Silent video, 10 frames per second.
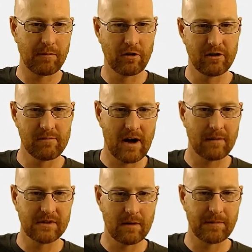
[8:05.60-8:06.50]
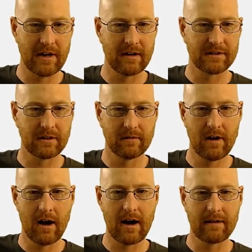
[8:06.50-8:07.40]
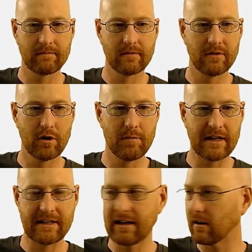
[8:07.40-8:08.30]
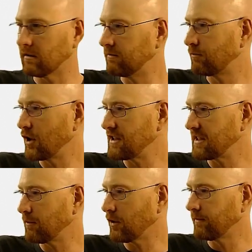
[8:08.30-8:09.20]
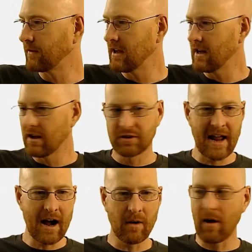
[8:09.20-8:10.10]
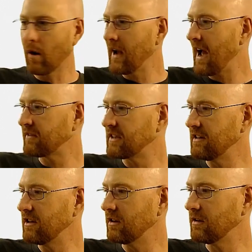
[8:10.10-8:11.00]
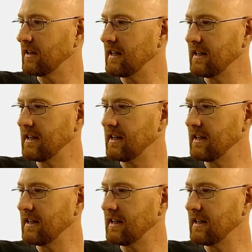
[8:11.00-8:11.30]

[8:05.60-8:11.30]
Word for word: pepperoni pops up there. So, all right, no big deal, pretty simple. So now all we have to do